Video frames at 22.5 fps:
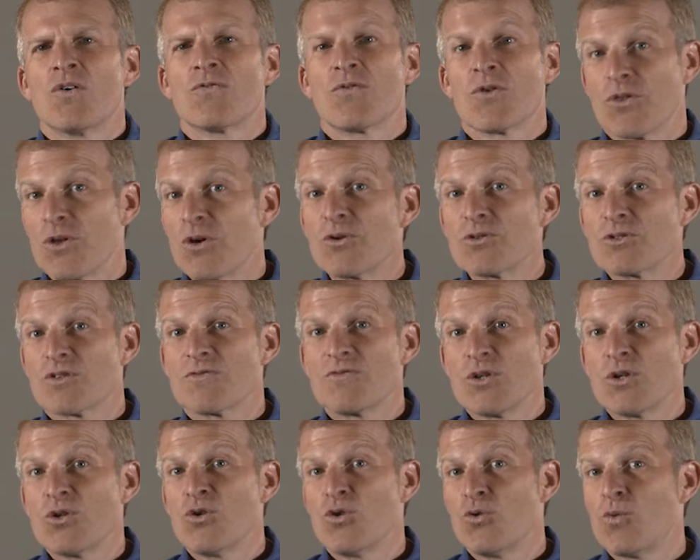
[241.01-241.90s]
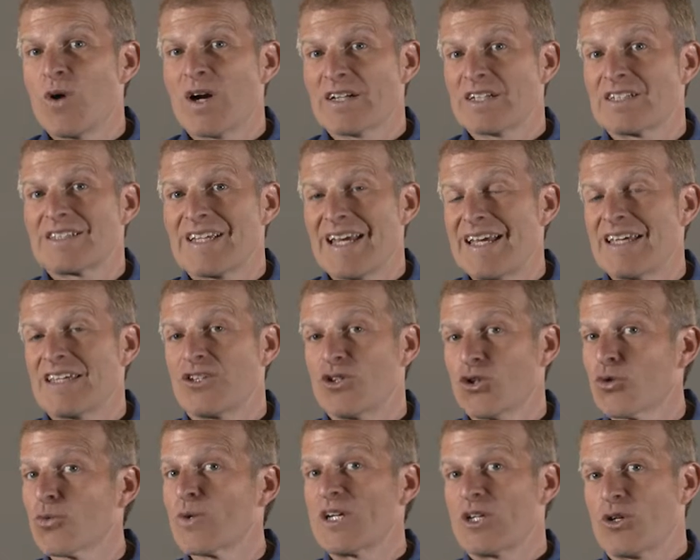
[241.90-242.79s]
For those of you who want to take
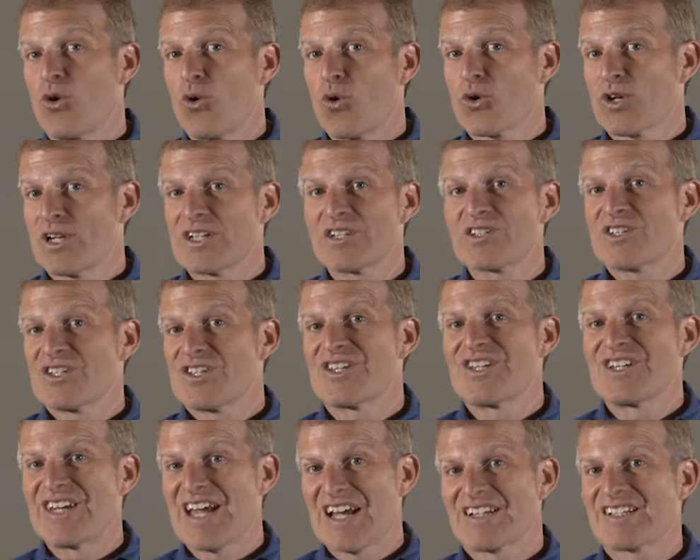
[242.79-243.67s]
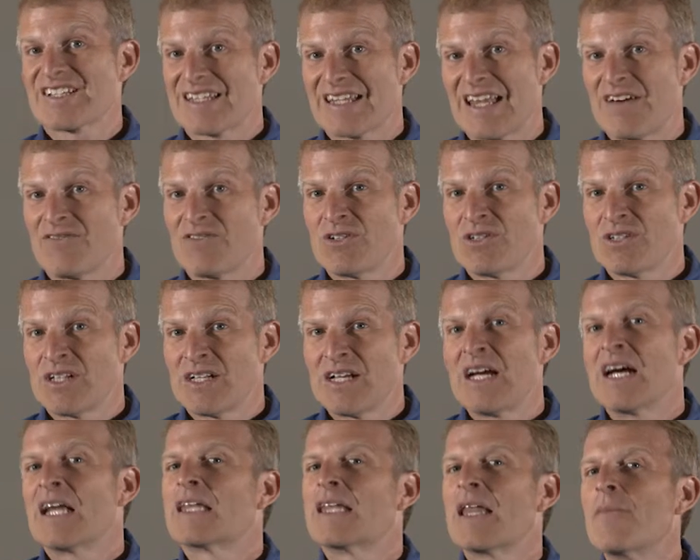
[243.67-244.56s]
your recordings to the next level,
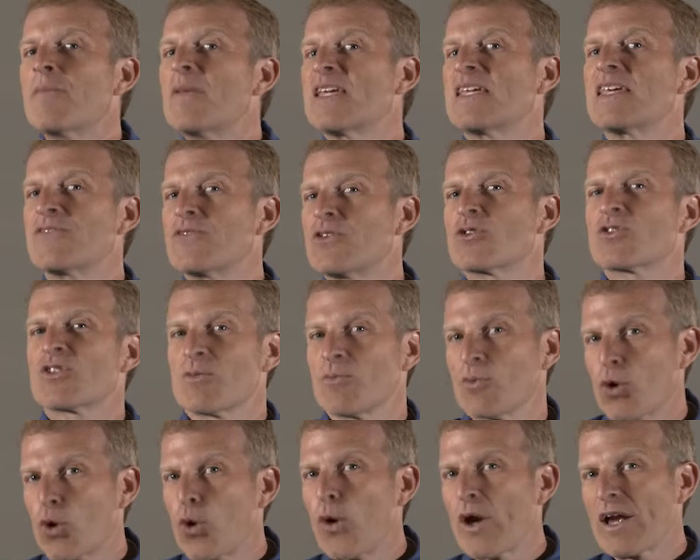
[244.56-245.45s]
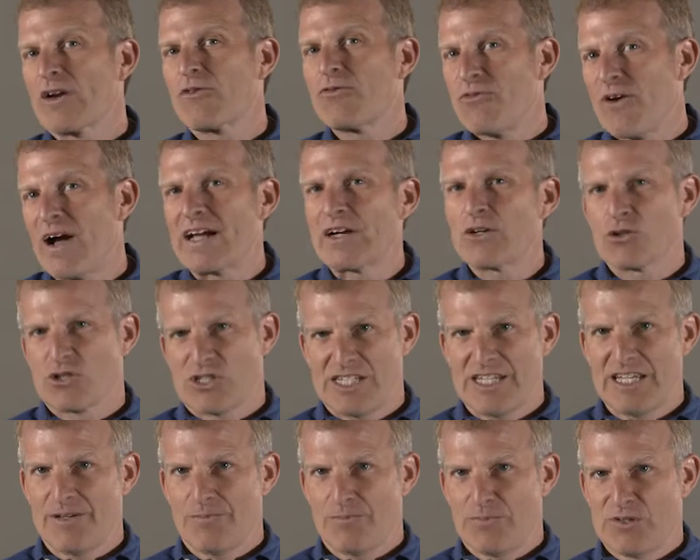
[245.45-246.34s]
let me give you some quick-fire
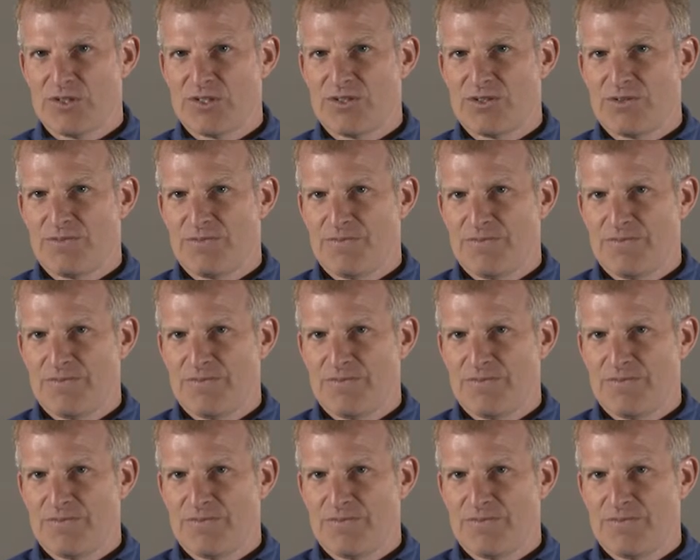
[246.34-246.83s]
tips.